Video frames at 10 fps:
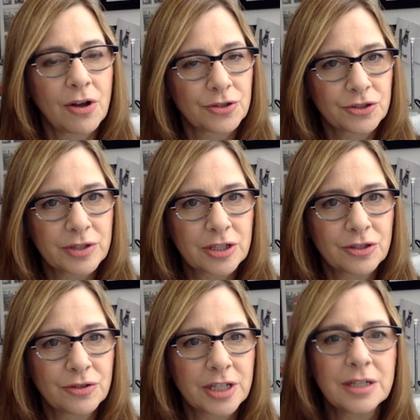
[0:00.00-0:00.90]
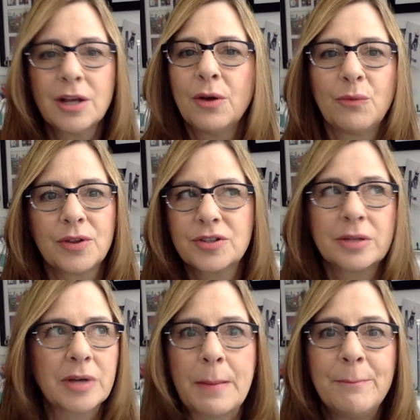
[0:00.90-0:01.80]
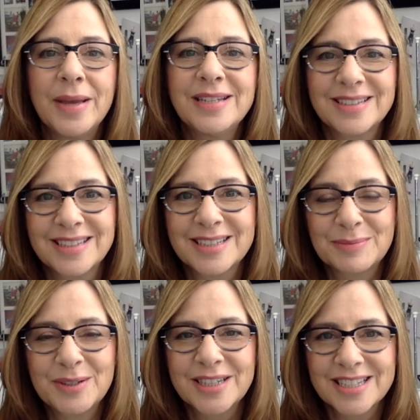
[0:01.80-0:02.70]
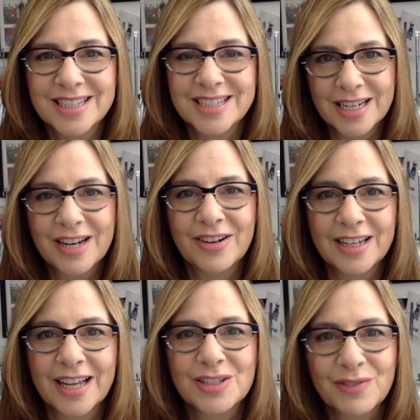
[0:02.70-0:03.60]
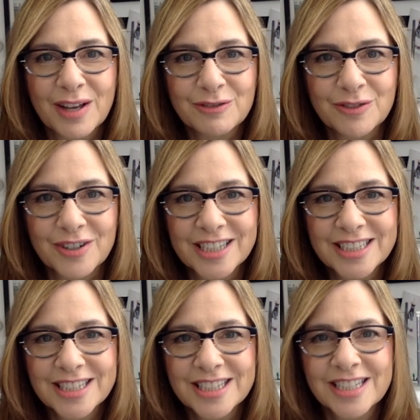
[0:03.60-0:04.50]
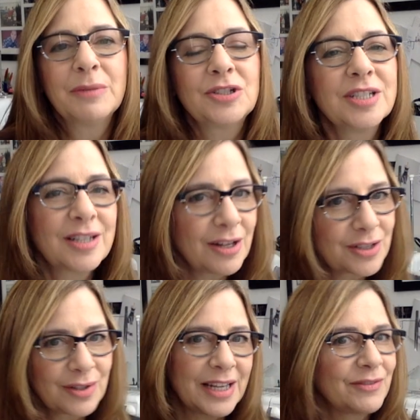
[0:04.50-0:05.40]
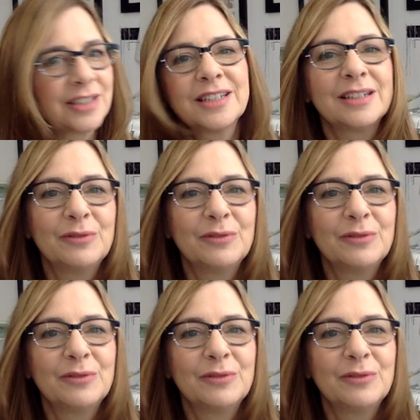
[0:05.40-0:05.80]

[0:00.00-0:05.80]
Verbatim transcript: also included, with some amazing experiences that Erica has found for us. But she's also left a little